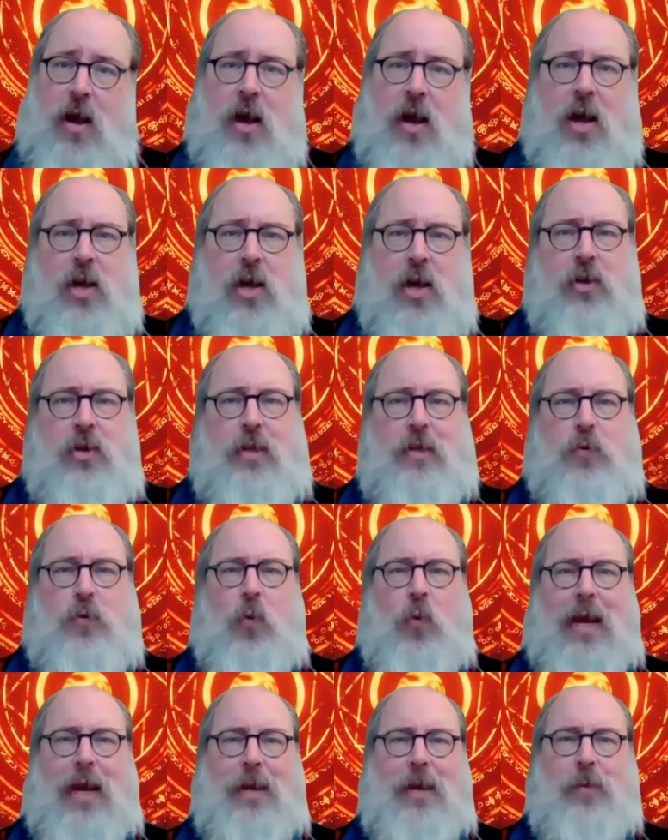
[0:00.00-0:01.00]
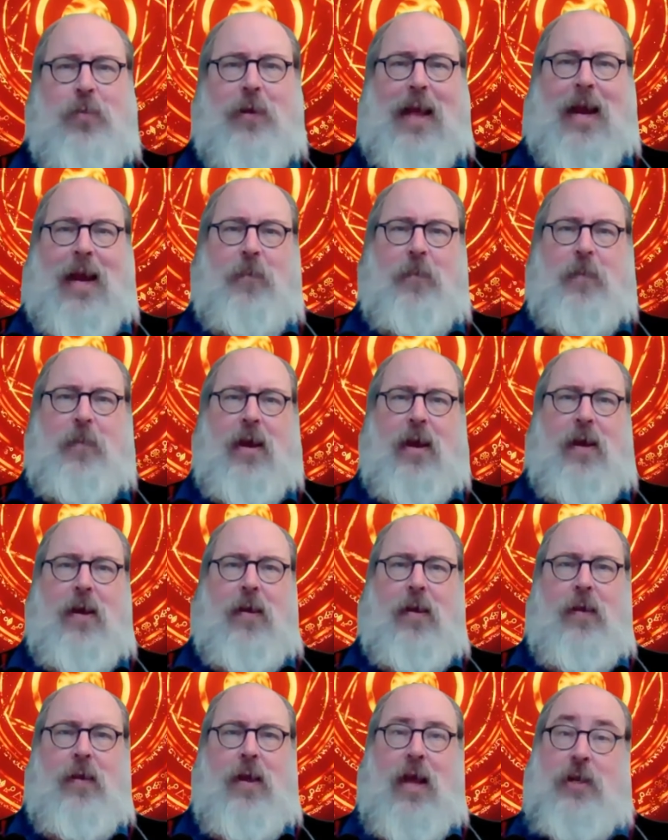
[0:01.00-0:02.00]
So this white
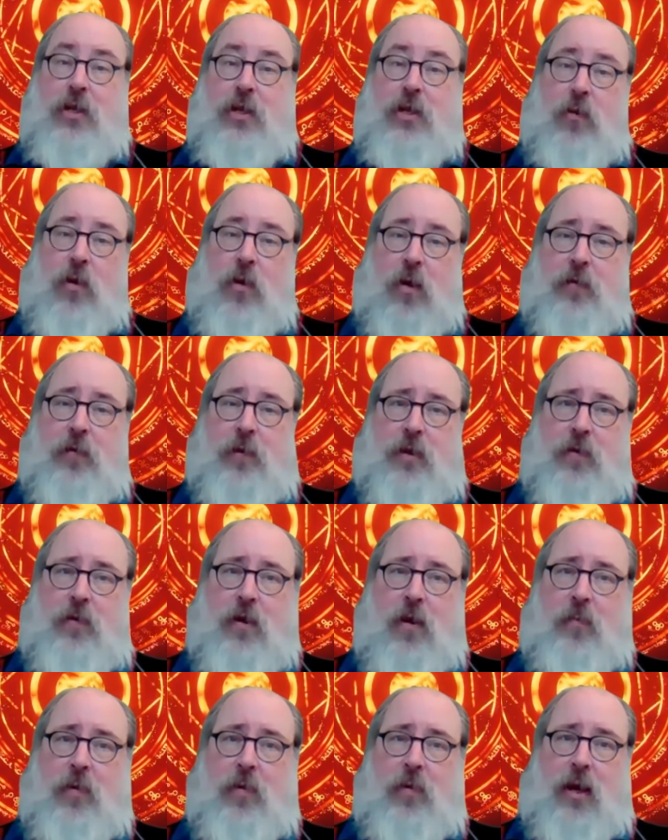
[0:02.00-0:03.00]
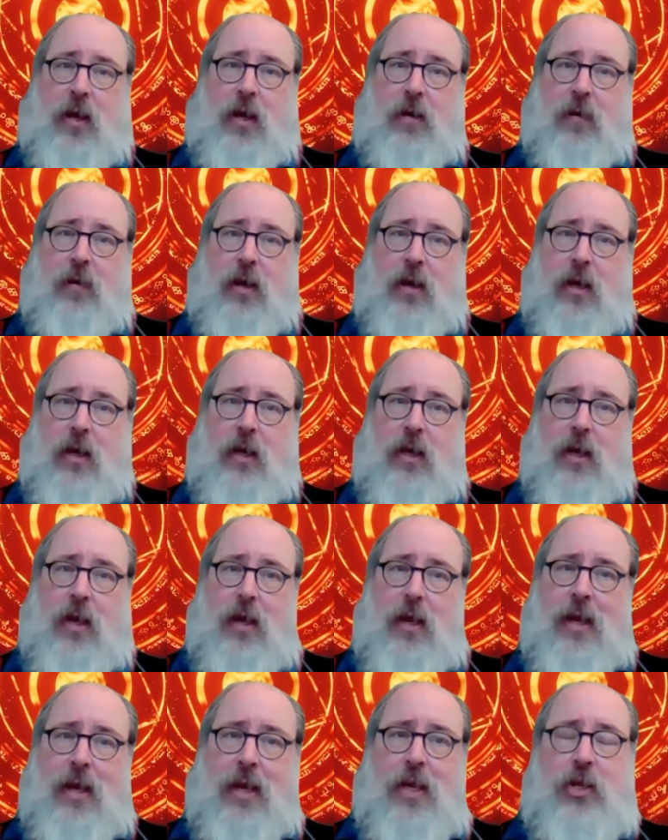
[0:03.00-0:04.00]
blackmail, as so often described by Ayn Rand,
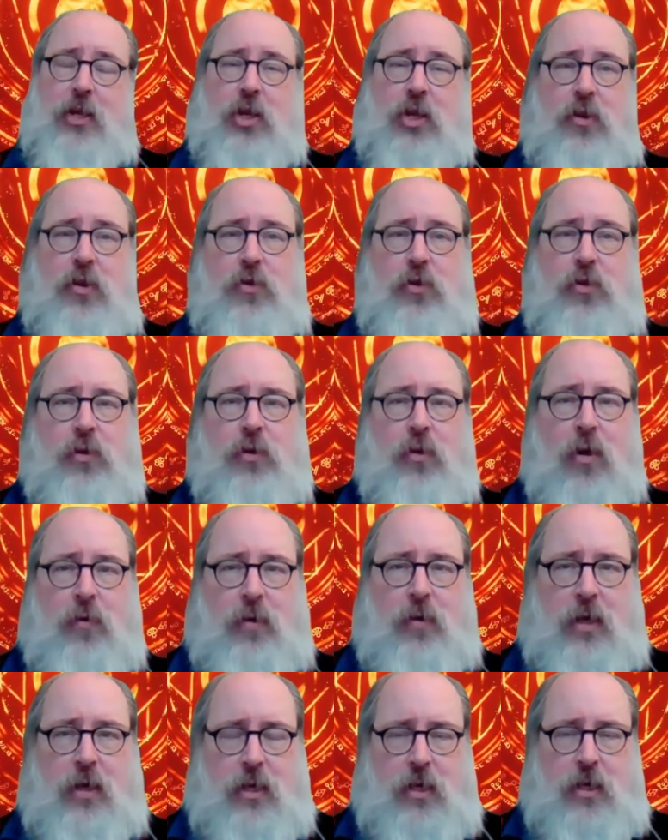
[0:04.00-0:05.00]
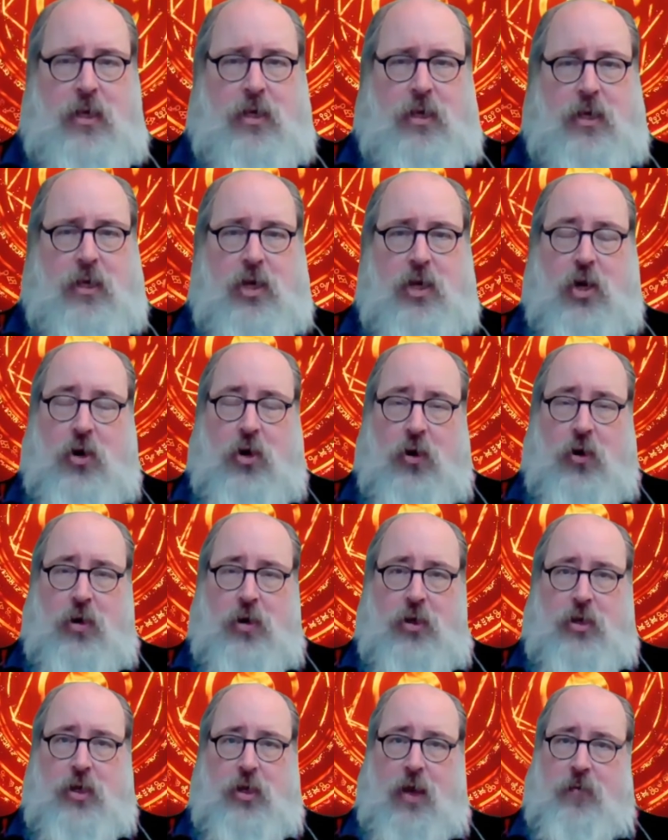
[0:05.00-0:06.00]
is to use your own decency,
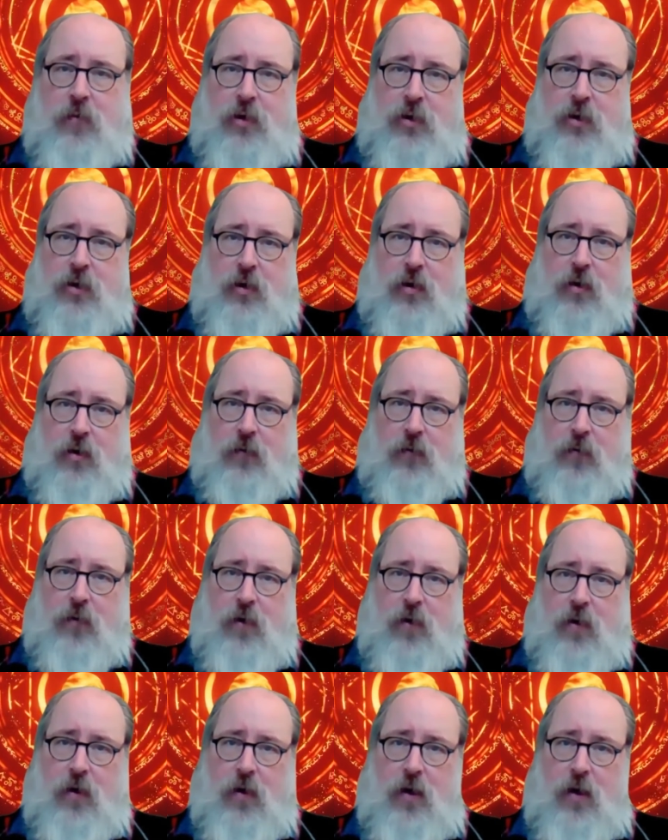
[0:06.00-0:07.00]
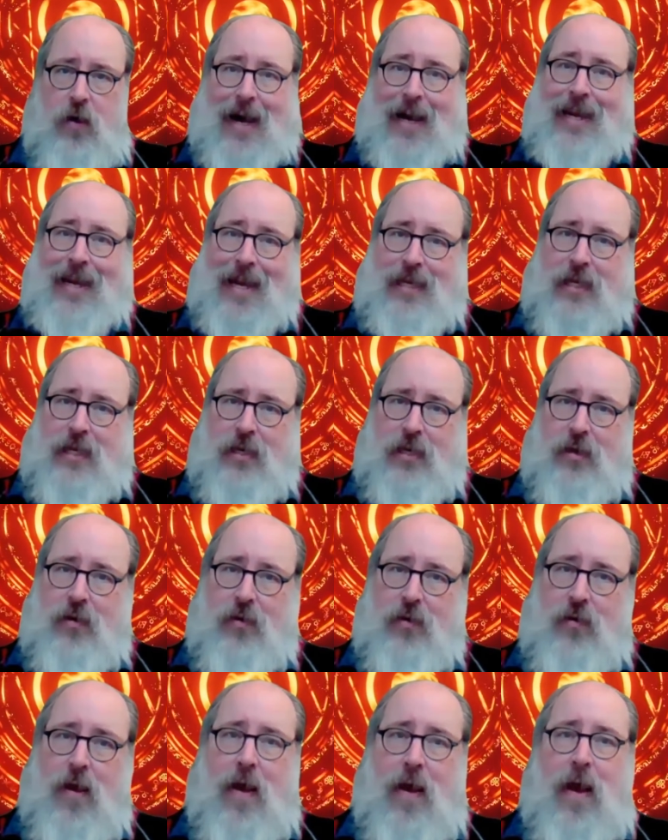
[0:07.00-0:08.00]
courtesy, and reserve against you
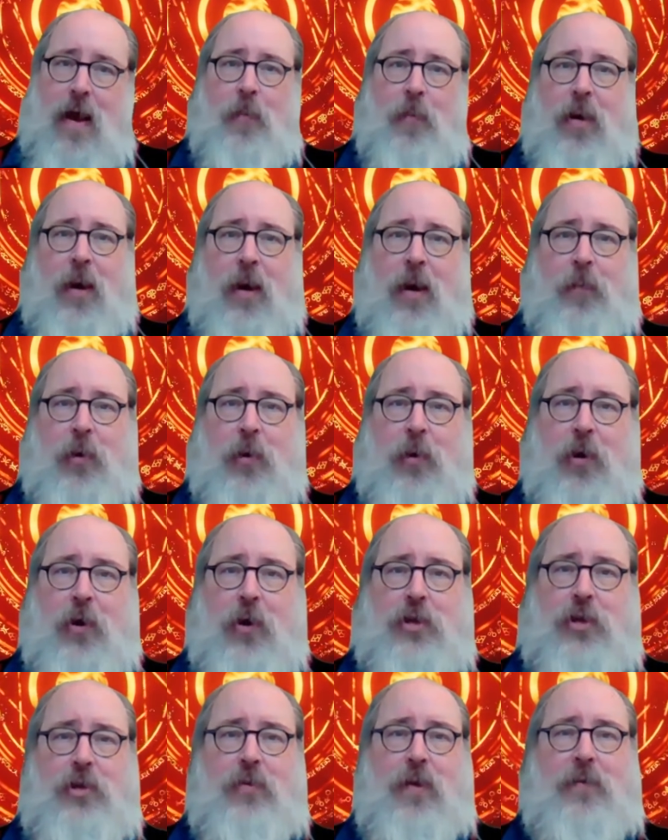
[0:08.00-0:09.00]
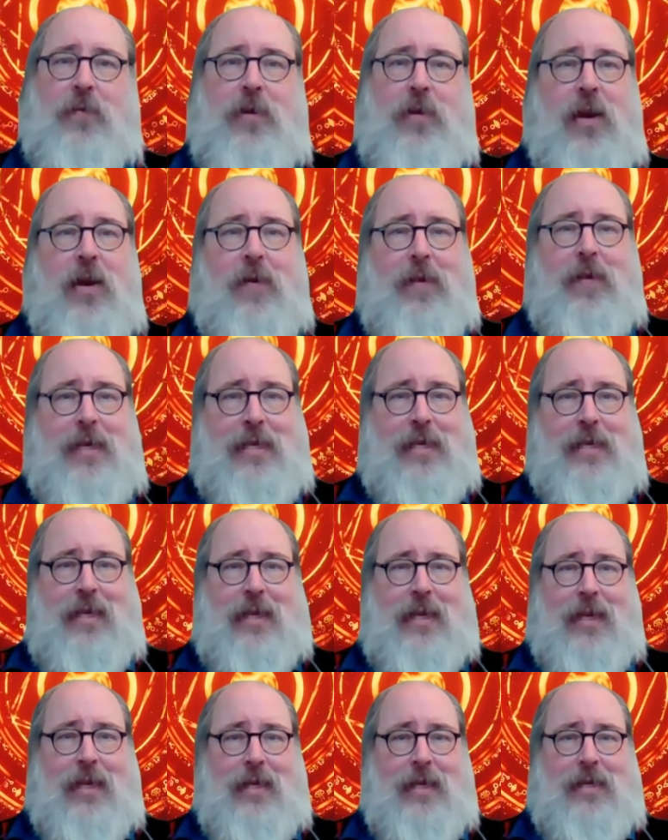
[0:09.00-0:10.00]
by persons who have none of these
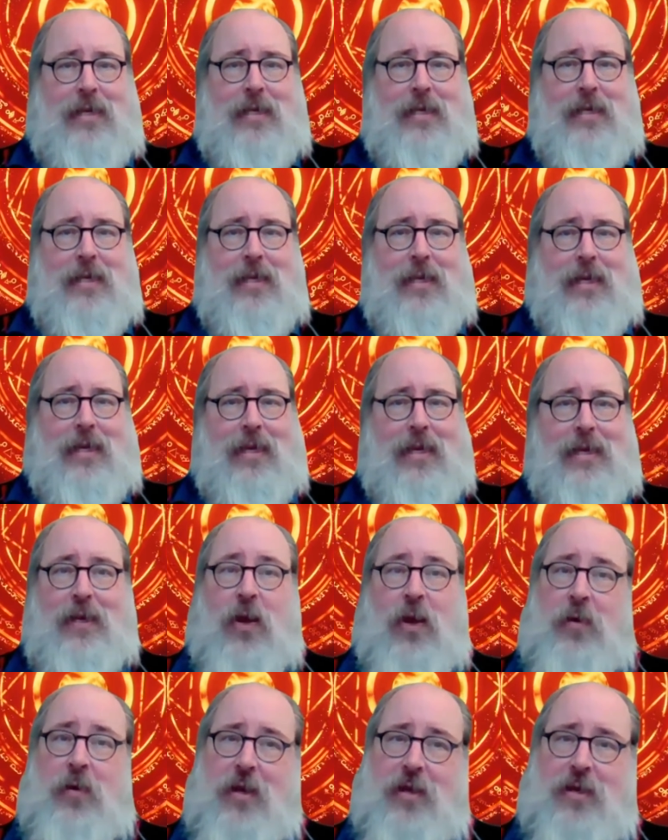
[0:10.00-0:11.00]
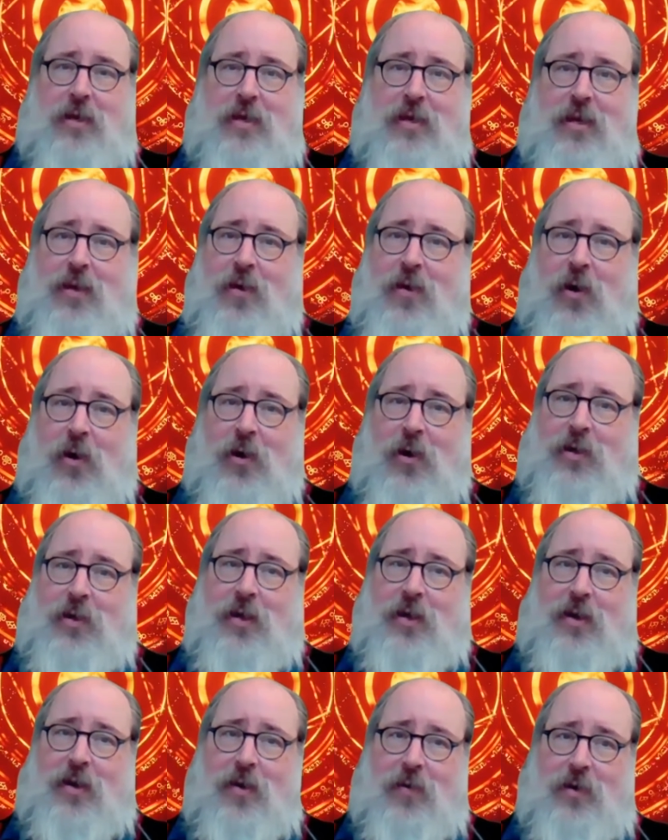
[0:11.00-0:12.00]
things, no decency, no courtesy, and
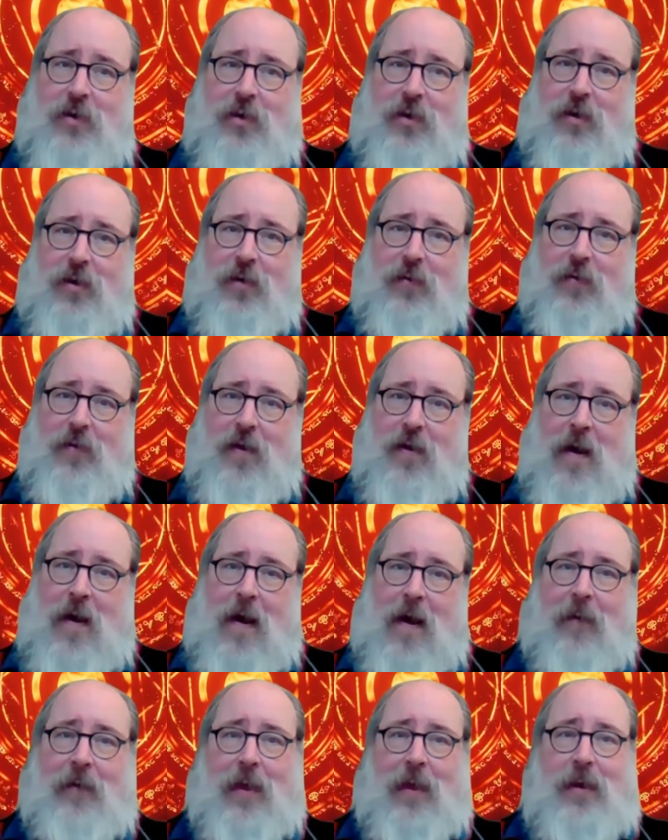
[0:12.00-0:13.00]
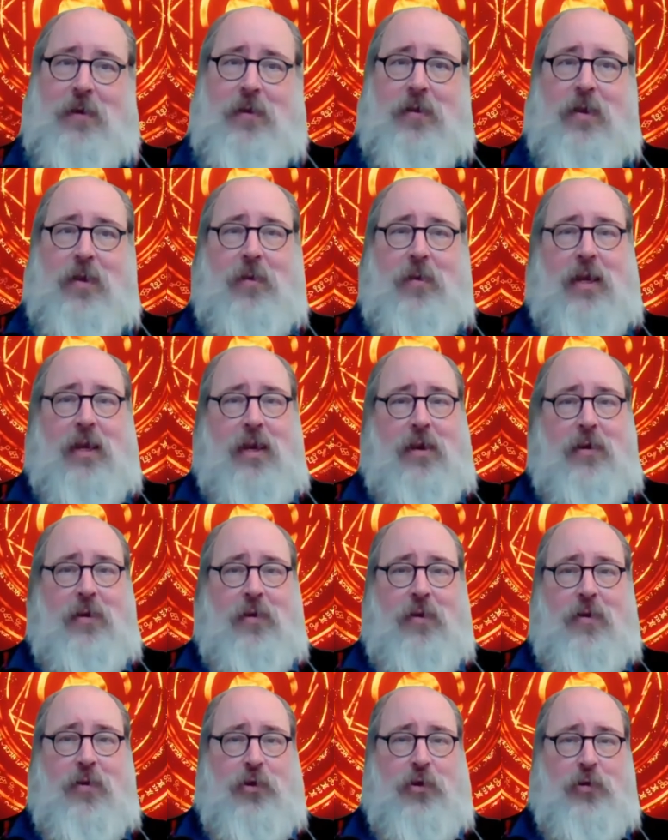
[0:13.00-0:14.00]
no reserve, and they use them to
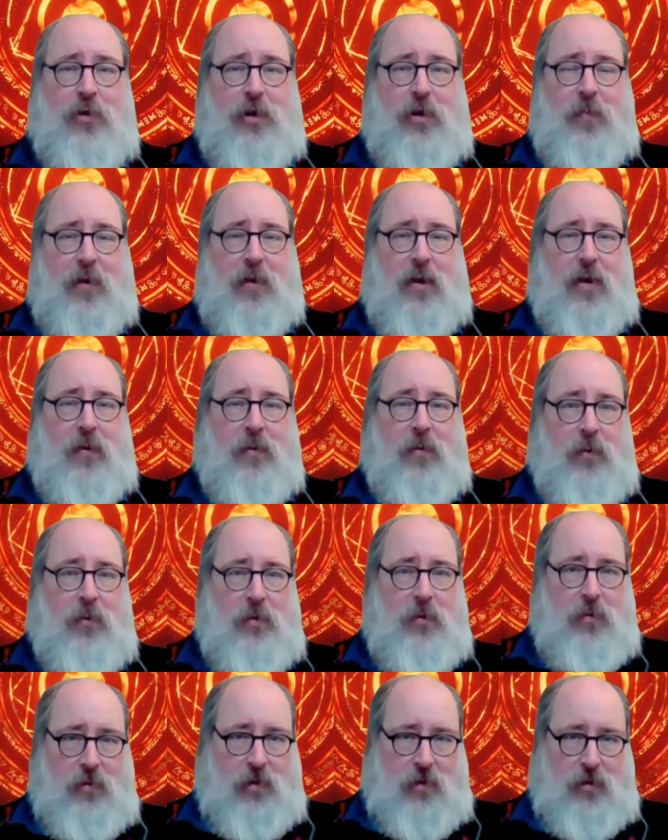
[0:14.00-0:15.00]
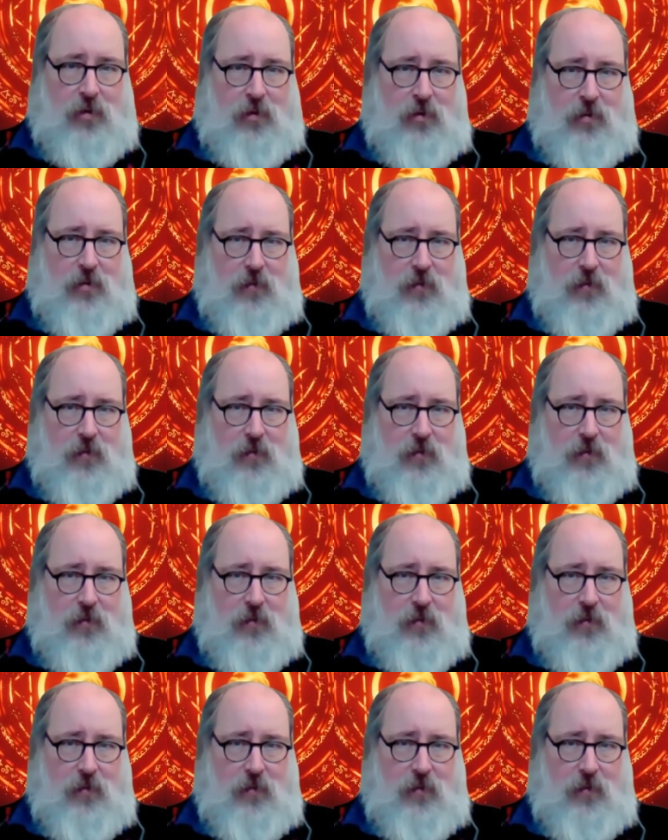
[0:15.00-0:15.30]
hinder, trip, and wound you.